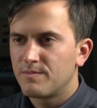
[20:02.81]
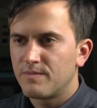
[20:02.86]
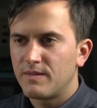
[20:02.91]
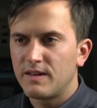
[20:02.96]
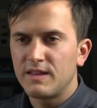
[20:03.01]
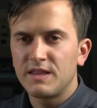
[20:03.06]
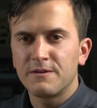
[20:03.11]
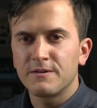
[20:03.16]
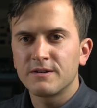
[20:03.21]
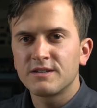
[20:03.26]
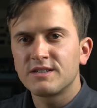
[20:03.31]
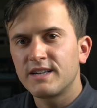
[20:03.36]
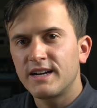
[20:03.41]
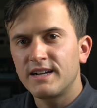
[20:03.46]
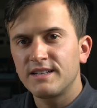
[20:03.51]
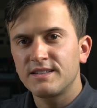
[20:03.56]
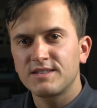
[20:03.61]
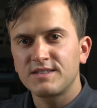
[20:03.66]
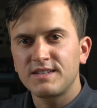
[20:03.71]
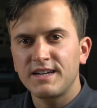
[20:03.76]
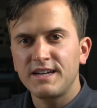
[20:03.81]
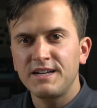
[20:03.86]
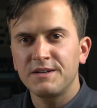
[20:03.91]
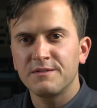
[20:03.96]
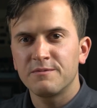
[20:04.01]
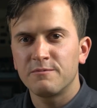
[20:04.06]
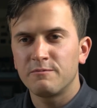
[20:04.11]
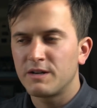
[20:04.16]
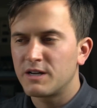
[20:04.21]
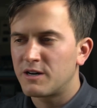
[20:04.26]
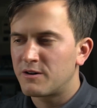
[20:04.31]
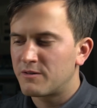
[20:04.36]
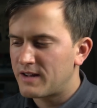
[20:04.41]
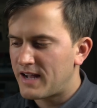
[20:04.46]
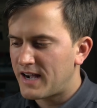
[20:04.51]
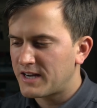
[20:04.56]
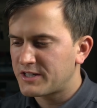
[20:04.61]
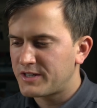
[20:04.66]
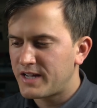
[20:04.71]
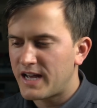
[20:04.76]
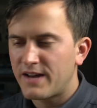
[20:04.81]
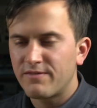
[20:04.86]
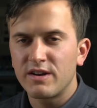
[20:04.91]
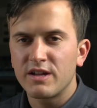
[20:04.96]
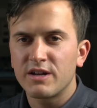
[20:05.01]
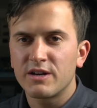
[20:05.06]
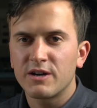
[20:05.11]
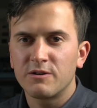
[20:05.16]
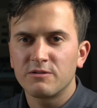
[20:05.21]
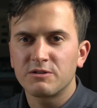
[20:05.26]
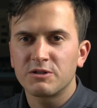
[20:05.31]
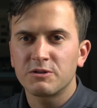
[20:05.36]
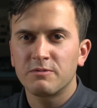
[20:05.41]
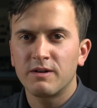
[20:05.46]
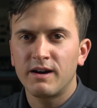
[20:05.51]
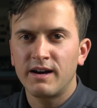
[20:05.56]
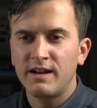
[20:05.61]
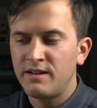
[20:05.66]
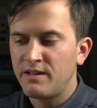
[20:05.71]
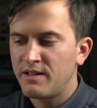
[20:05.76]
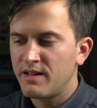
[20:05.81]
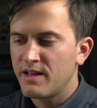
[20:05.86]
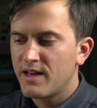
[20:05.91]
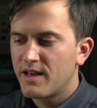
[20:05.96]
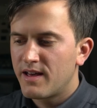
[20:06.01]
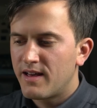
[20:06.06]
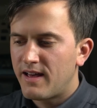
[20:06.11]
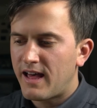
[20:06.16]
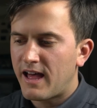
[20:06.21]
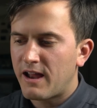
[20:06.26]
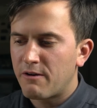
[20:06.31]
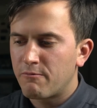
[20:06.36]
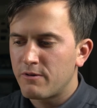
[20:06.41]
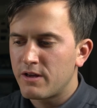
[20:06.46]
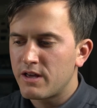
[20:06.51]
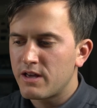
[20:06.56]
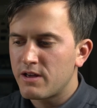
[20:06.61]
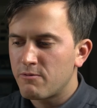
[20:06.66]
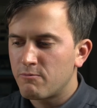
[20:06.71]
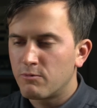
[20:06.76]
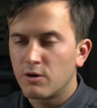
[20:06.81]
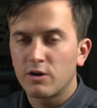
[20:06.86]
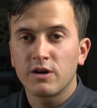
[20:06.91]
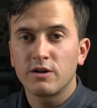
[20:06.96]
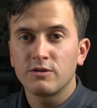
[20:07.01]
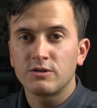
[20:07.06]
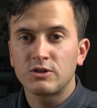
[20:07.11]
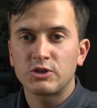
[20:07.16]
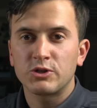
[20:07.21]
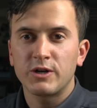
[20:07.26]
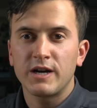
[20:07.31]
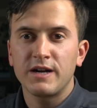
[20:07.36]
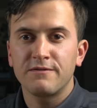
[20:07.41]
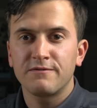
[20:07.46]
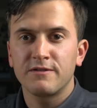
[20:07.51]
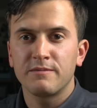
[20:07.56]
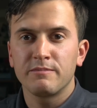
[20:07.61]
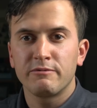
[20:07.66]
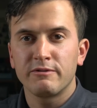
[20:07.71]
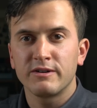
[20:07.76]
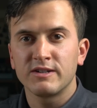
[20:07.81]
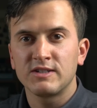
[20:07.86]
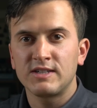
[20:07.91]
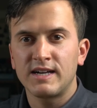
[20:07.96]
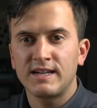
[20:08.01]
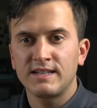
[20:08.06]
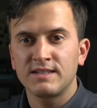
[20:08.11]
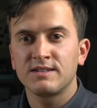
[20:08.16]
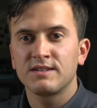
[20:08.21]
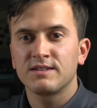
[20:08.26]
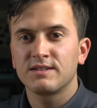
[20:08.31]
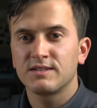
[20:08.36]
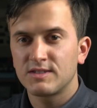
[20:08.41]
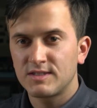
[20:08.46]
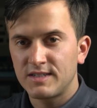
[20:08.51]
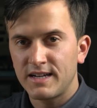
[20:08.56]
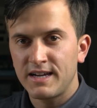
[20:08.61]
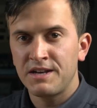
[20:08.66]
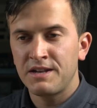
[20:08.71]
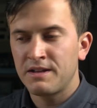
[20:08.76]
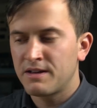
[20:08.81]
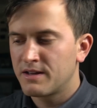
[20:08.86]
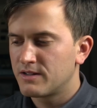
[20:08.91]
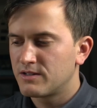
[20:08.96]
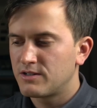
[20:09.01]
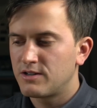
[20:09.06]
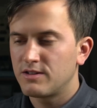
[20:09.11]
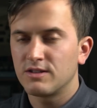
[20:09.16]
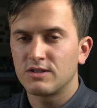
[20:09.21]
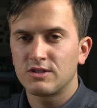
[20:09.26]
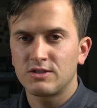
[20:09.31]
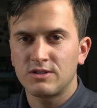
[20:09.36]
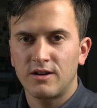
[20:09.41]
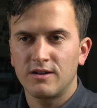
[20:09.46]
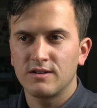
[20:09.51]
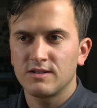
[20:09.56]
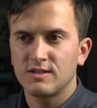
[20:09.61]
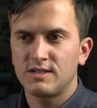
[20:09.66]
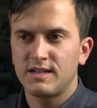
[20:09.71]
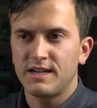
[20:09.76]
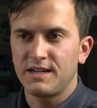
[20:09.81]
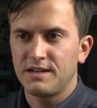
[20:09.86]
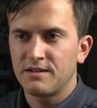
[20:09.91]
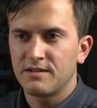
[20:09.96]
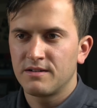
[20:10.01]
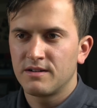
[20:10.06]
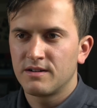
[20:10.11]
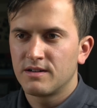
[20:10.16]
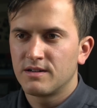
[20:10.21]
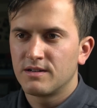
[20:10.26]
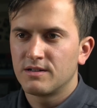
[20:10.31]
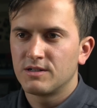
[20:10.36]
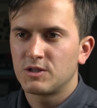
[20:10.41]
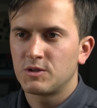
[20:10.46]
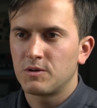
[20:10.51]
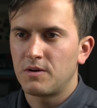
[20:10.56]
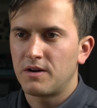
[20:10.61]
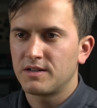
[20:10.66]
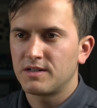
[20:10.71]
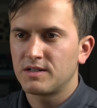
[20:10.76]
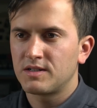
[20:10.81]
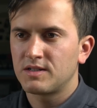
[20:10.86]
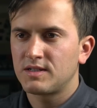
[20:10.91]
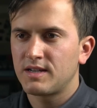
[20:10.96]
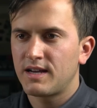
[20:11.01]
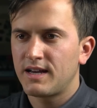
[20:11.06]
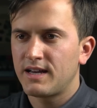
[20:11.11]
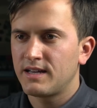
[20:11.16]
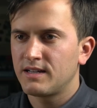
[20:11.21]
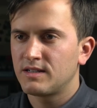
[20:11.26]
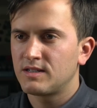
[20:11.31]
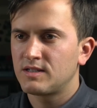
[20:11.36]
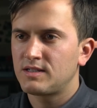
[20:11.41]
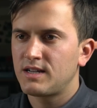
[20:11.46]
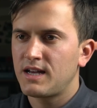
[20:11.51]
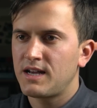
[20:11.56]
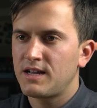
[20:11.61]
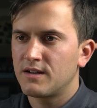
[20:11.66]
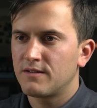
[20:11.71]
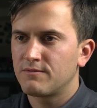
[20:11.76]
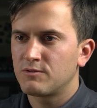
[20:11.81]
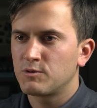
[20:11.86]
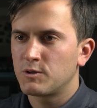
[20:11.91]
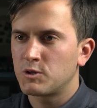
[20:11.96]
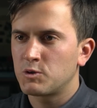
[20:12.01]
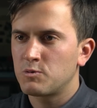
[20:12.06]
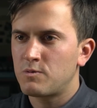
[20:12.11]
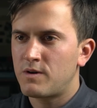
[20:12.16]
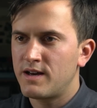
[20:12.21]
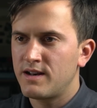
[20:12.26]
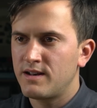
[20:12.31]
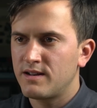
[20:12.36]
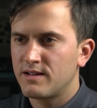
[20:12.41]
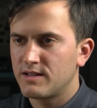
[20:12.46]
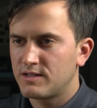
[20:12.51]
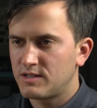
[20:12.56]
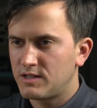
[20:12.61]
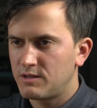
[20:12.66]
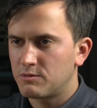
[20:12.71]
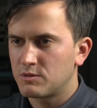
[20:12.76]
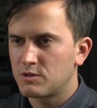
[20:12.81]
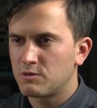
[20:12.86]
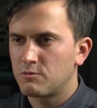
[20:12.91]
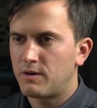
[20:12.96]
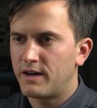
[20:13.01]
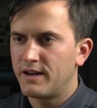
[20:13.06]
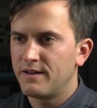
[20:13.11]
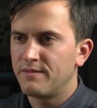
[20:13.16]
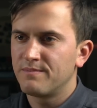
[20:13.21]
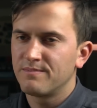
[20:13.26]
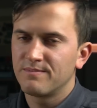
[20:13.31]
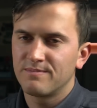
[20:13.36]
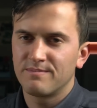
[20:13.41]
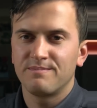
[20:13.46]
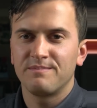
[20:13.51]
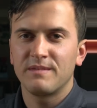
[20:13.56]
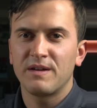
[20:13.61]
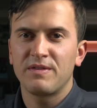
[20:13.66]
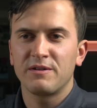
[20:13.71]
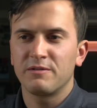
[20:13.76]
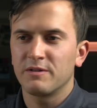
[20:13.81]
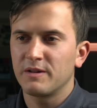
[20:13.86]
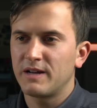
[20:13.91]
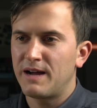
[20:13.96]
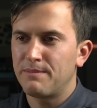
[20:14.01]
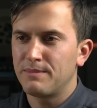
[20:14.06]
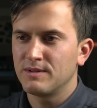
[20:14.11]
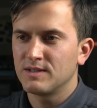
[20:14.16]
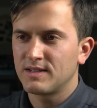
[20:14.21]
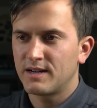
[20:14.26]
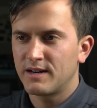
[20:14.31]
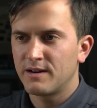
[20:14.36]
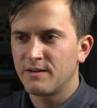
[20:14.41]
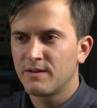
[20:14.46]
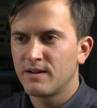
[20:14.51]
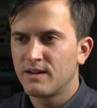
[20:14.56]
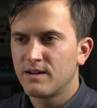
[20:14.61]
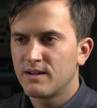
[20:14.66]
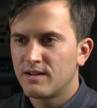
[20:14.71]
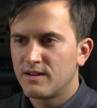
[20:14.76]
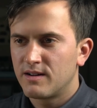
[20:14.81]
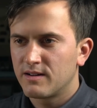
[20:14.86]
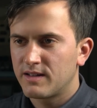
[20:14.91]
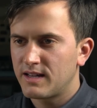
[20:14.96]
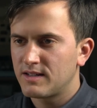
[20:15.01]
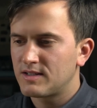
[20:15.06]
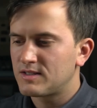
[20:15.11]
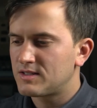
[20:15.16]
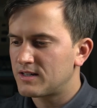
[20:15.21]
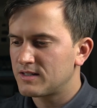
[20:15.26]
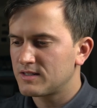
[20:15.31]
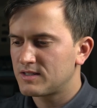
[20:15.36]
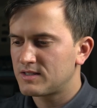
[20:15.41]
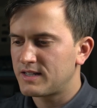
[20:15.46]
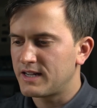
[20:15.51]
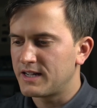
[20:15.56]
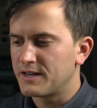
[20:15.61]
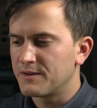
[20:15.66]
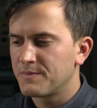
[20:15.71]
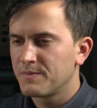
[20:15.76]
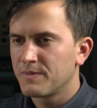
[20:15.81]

In the reset state, we don't actually have any code to run, and we will go straight from the reset state to the start state. So I'll just say state of switch 1 is equal to 1. Nothing really happens there. Okay, start state.